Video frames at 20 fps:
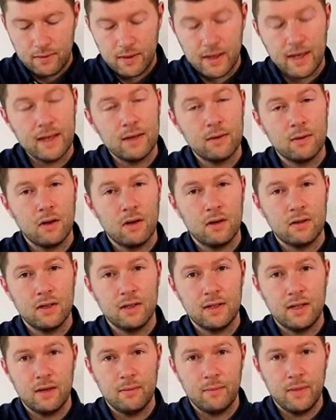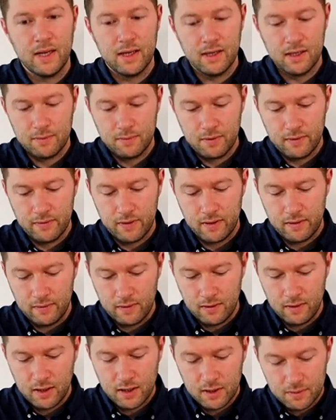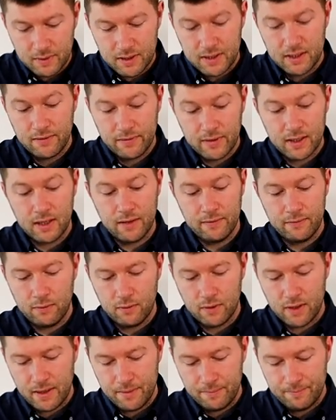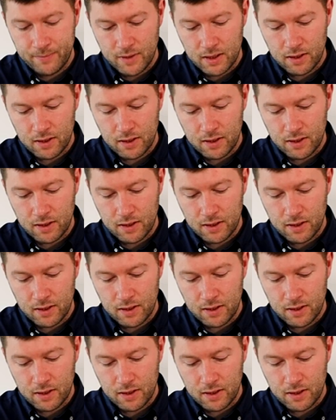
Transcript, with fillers: candle glasses that I'm making specifically, specifically for them.